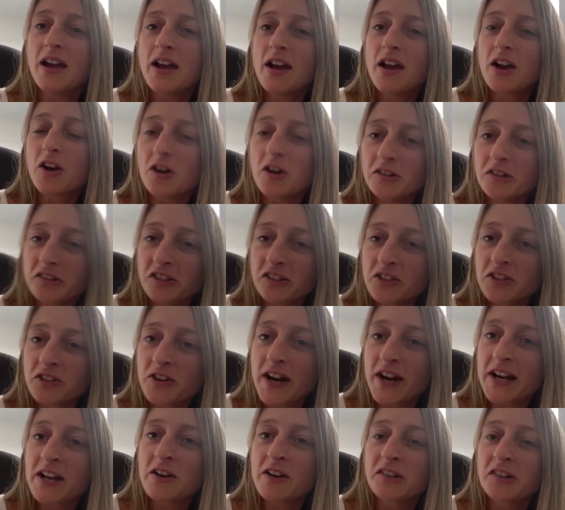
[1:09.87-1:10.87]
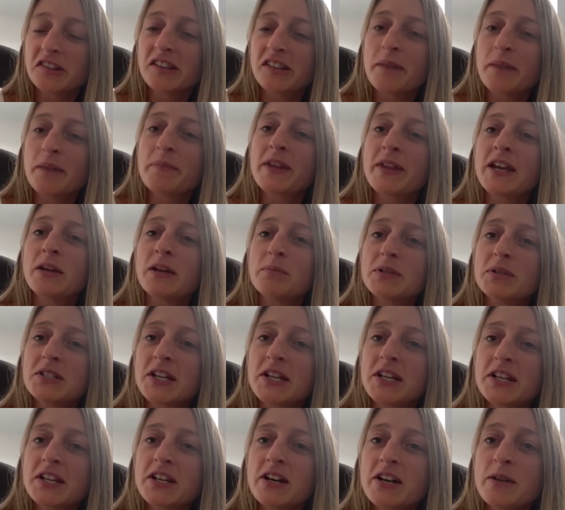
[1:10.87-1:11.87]
concentrating on something, and
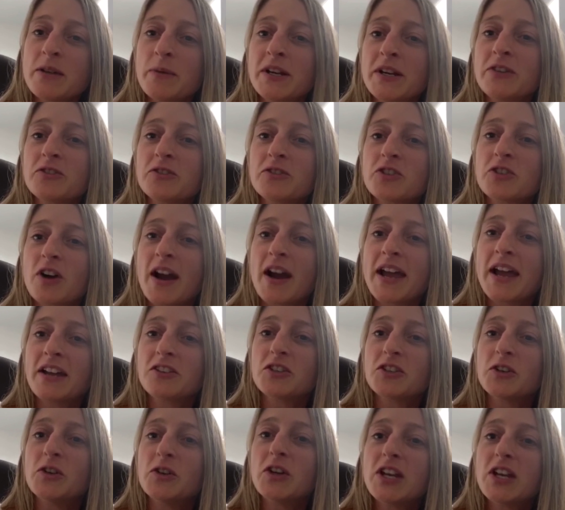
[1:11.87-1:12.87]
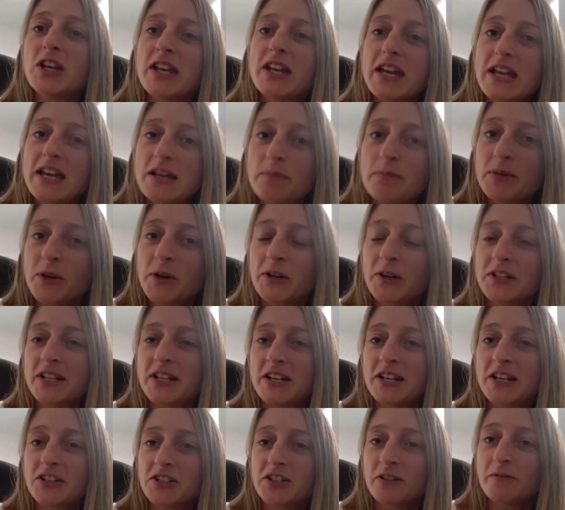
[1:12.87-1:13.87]
particularly when you're trying to keep your
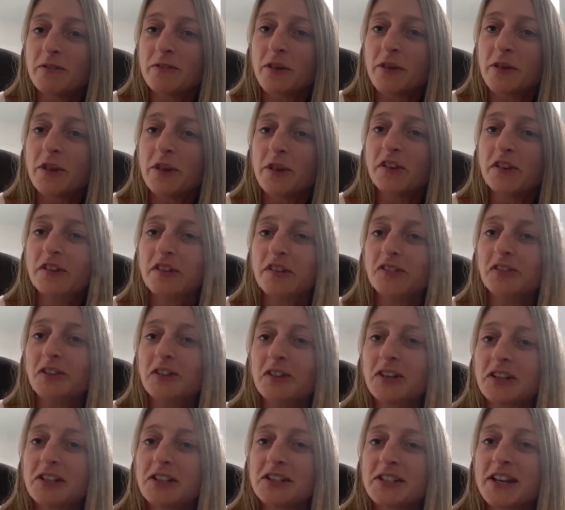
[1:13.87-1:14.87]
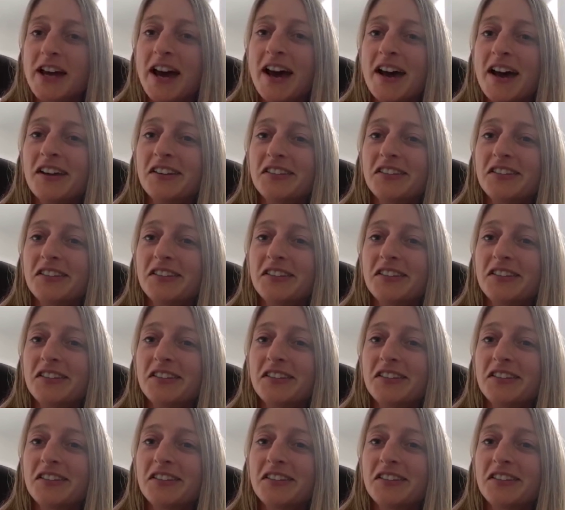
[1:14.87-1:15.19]
attention focused on a task,